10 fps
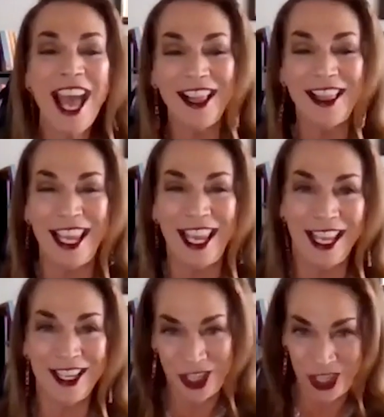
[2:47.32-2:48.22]

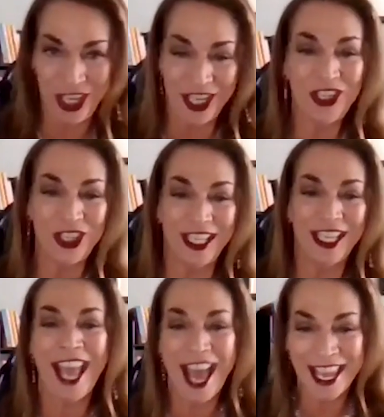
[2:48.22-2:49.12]
Kelly she
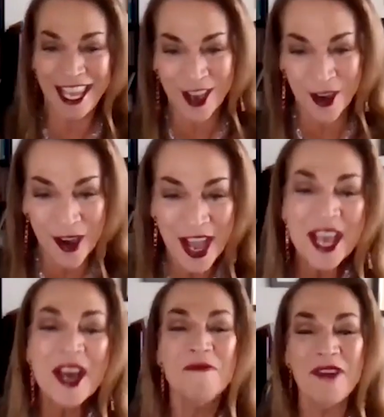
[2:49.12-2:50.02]
should get you.
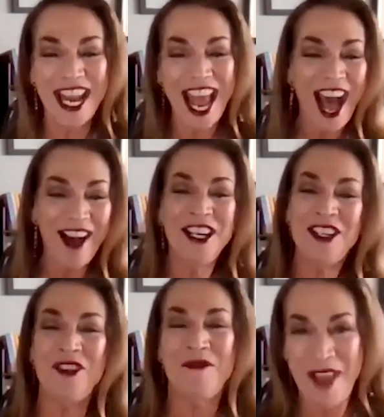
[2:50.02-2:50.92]
But how
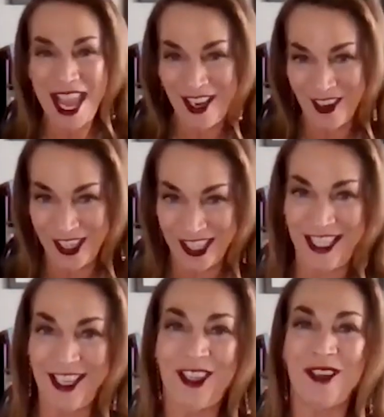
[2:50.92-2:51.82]
did you make your
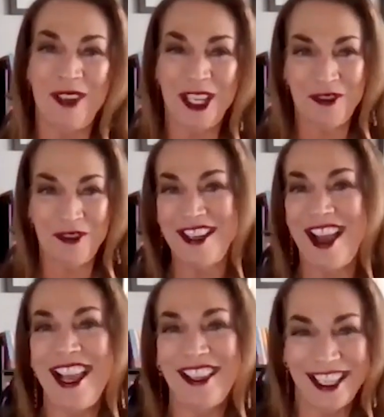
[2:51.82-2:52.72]
decision between
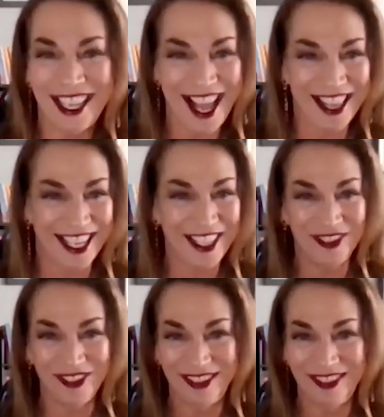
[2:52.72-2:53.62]
Niall and Kelly?